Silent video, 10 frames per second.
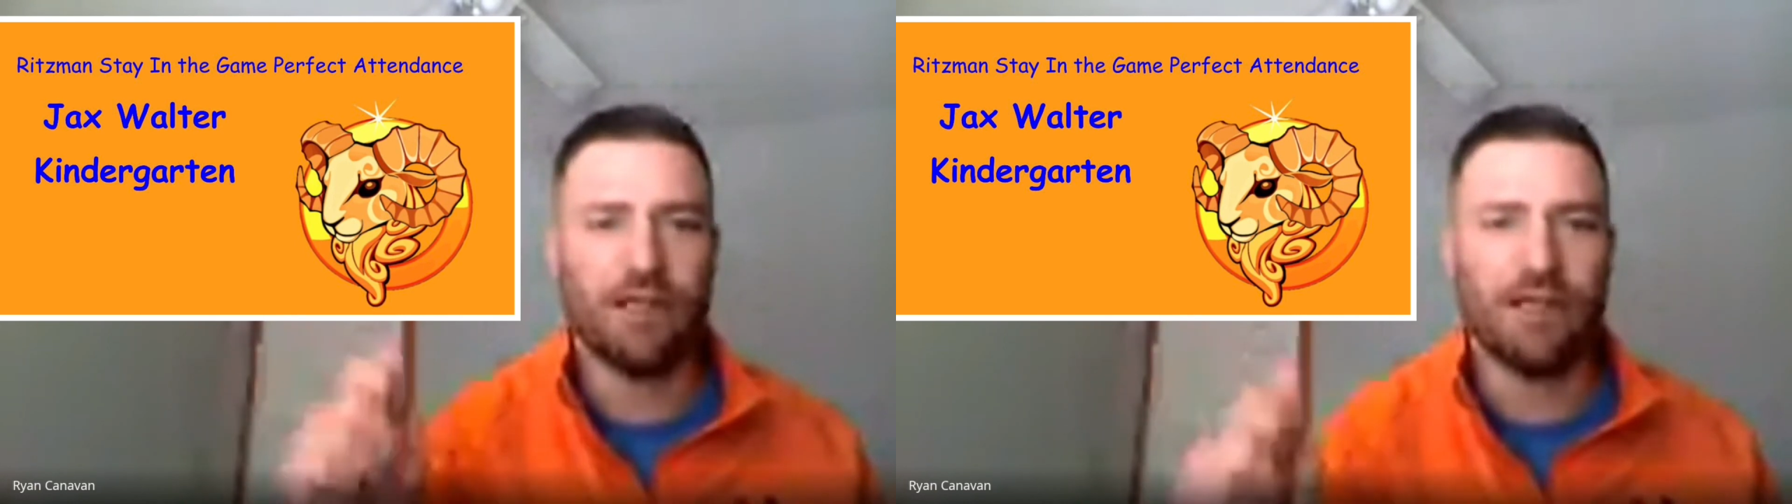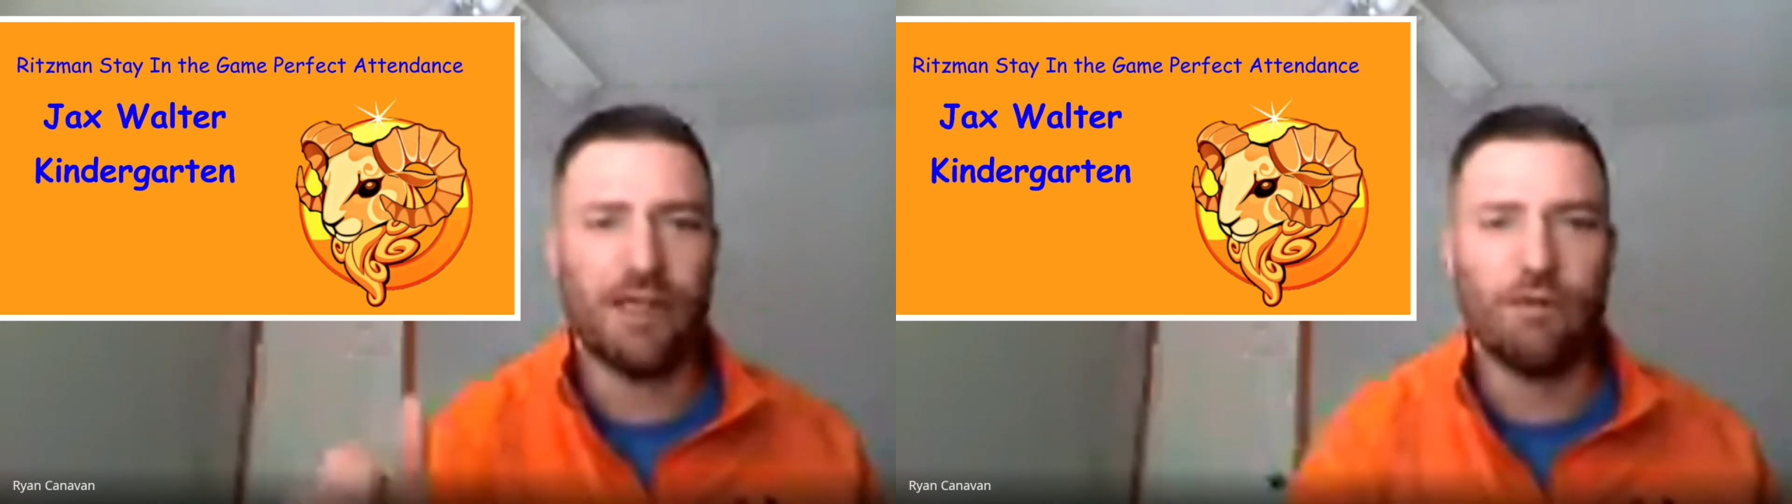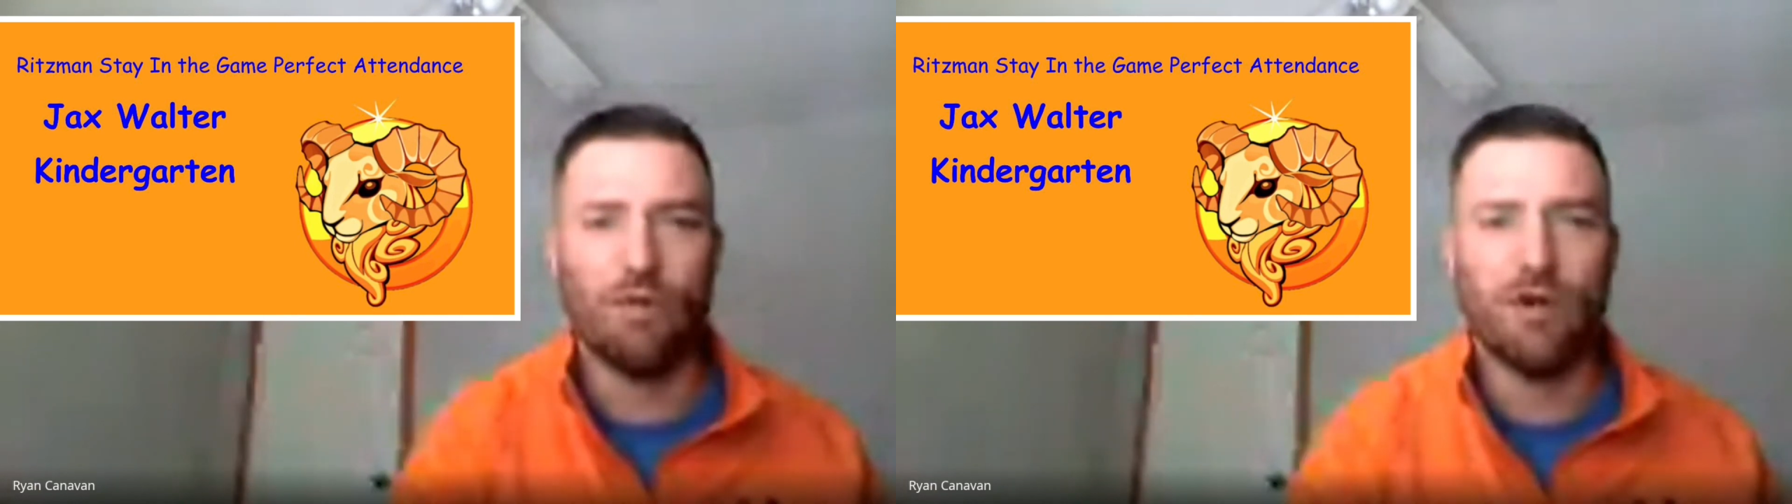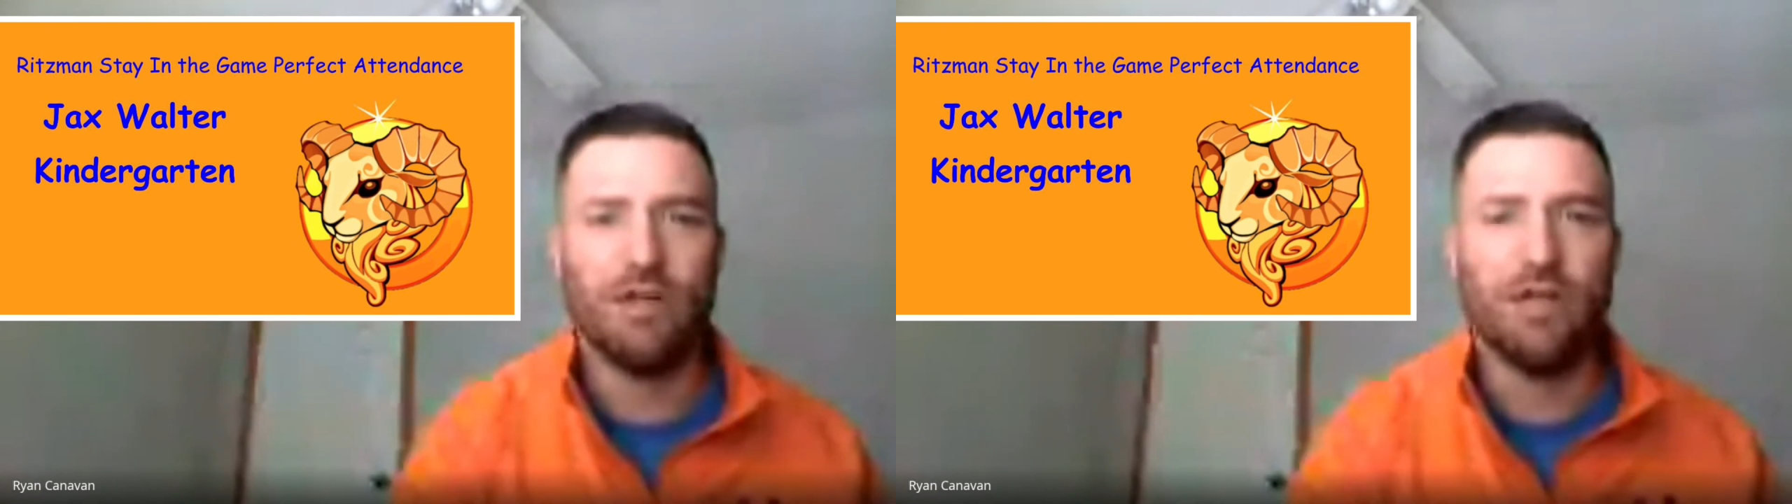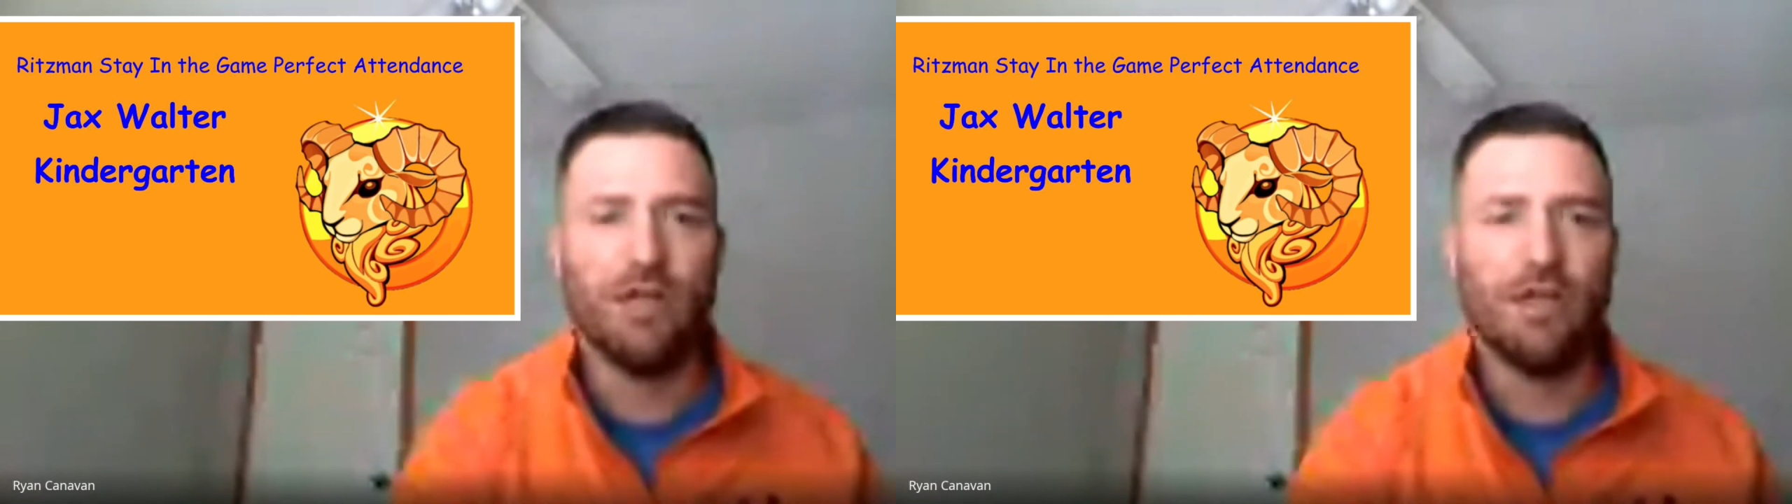winner
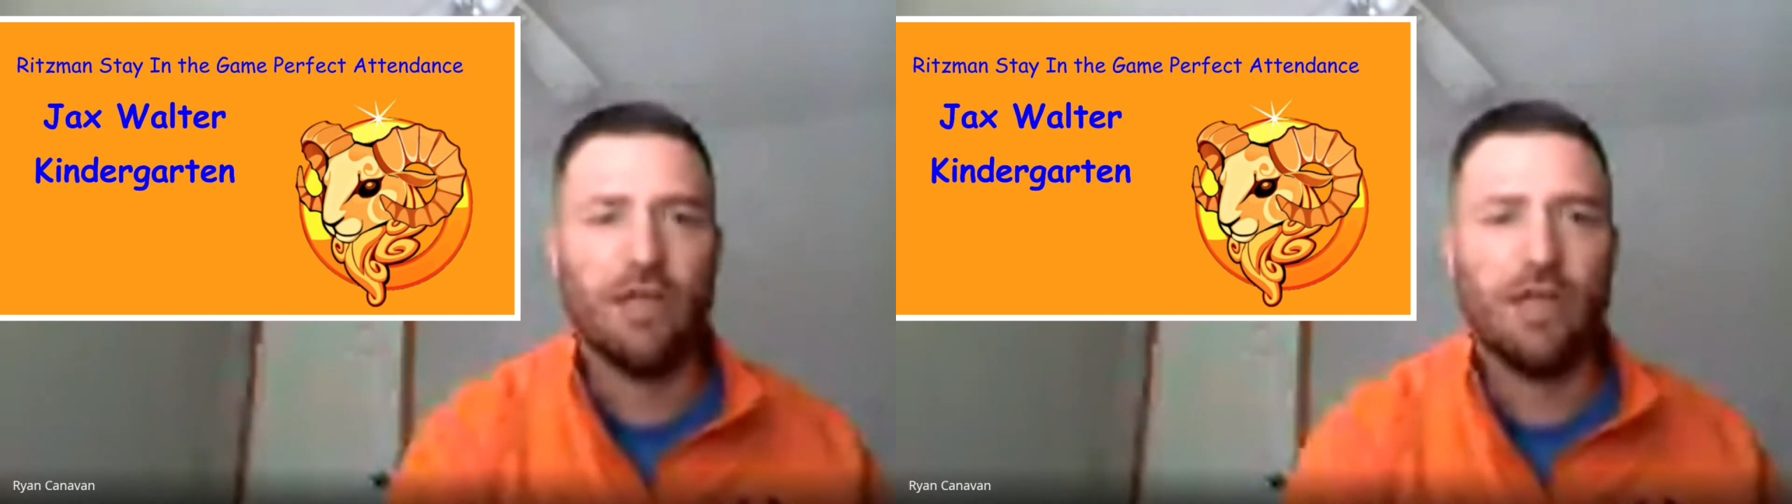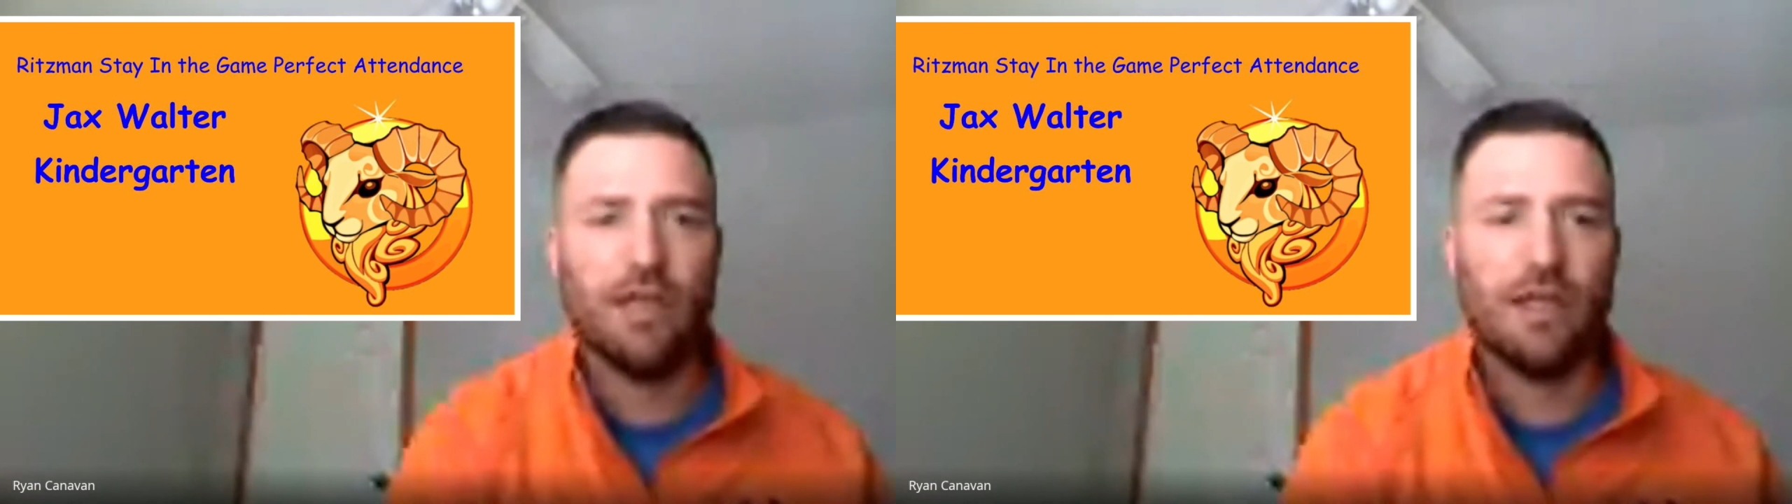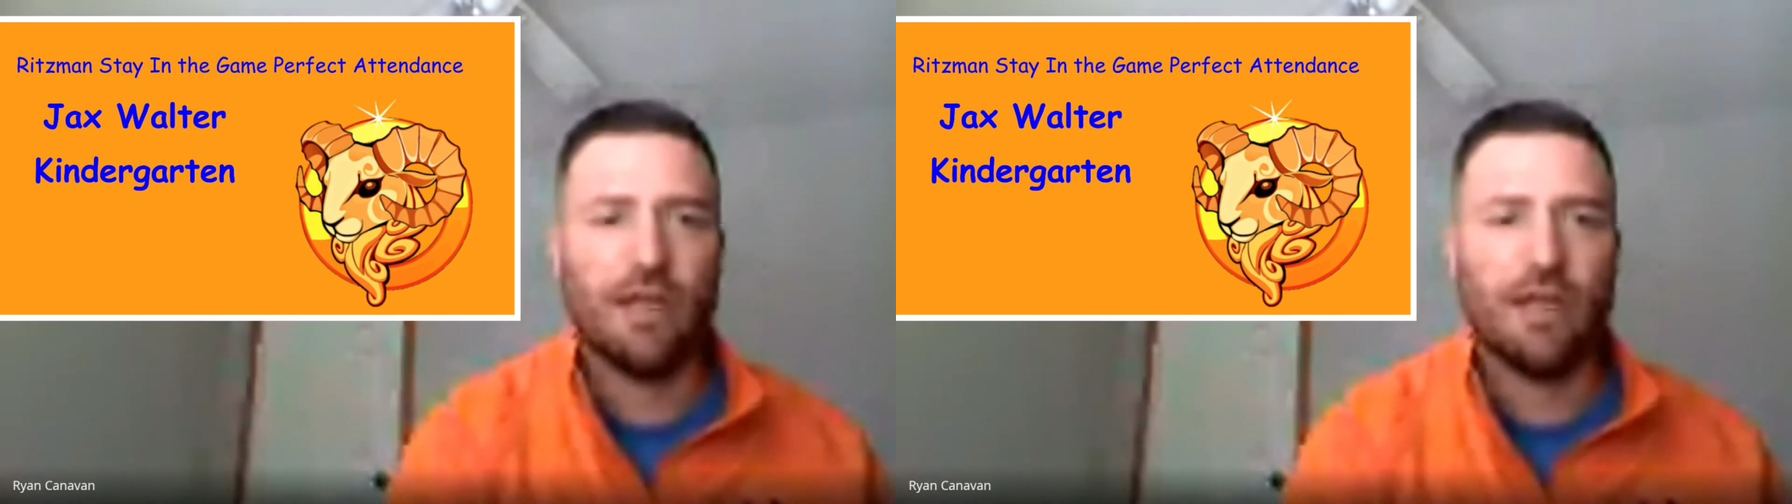is